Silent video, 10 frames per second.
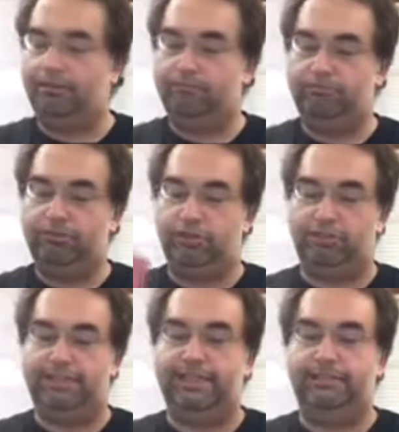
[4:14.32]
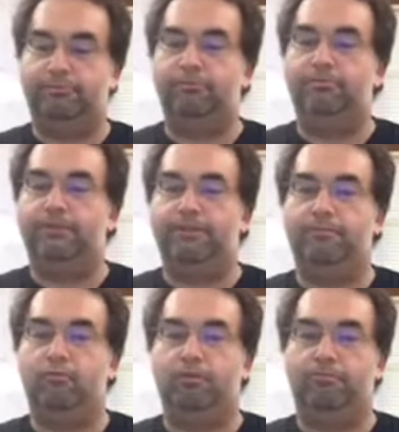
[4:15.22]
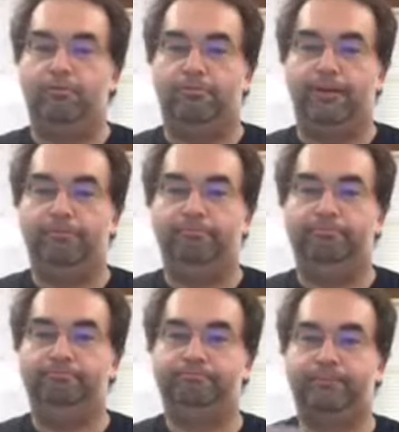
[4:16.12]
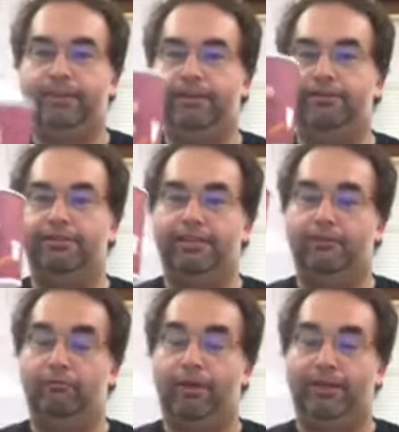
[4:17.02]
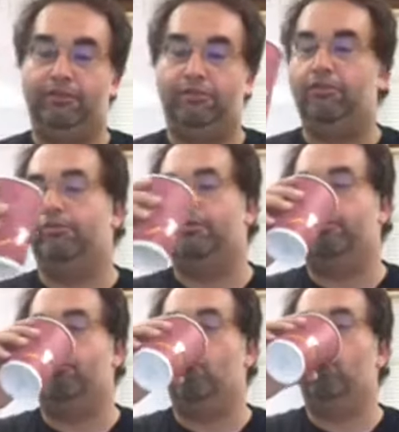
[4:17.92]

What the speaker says: saltine, which would have been even more appropriate. And here's the regular Coke Zero.